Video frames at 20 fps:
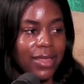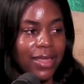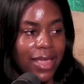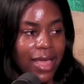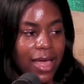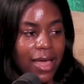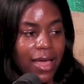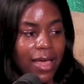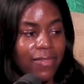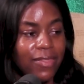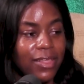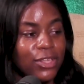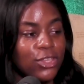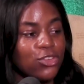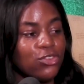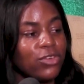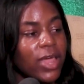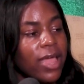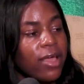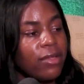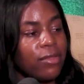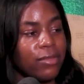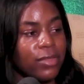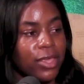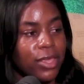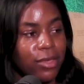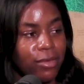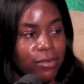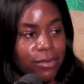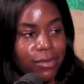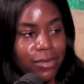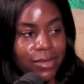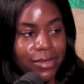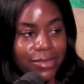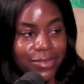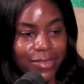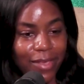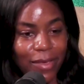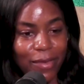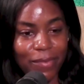Yeah, and they strangle you.
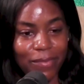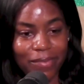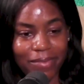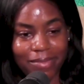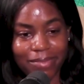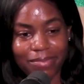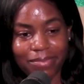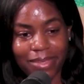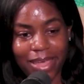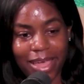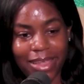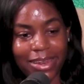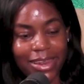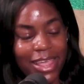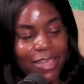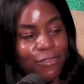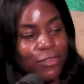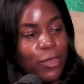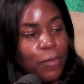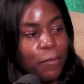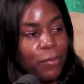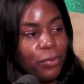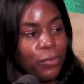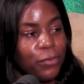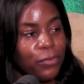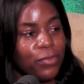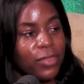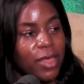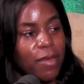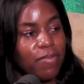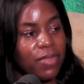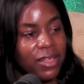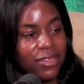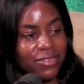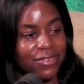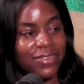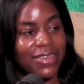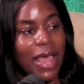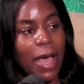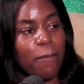So, and if you pull them, they
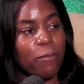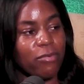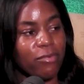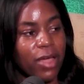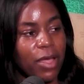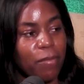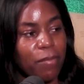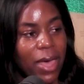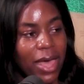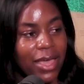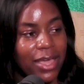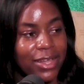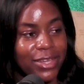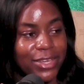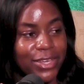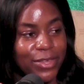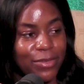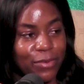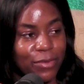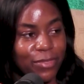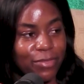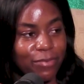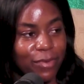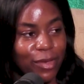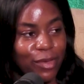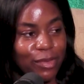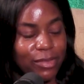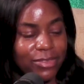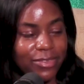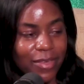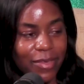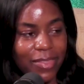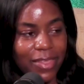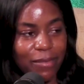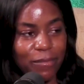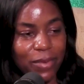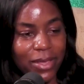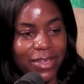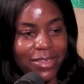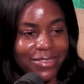snap right back into your throat. So
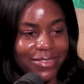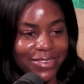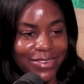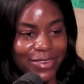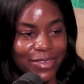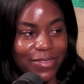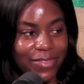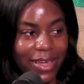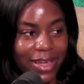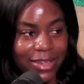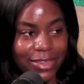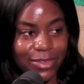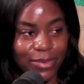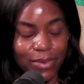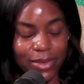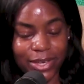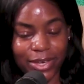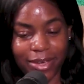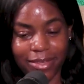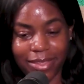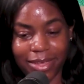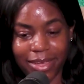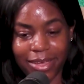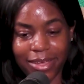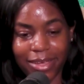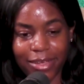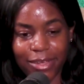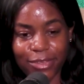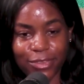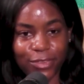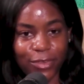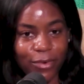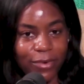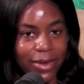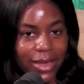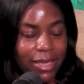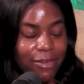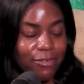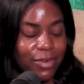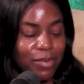that we used to do that to each other.
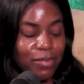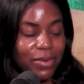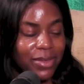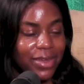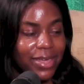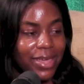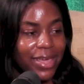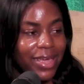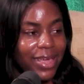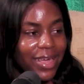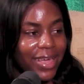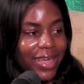Sorry, everybody.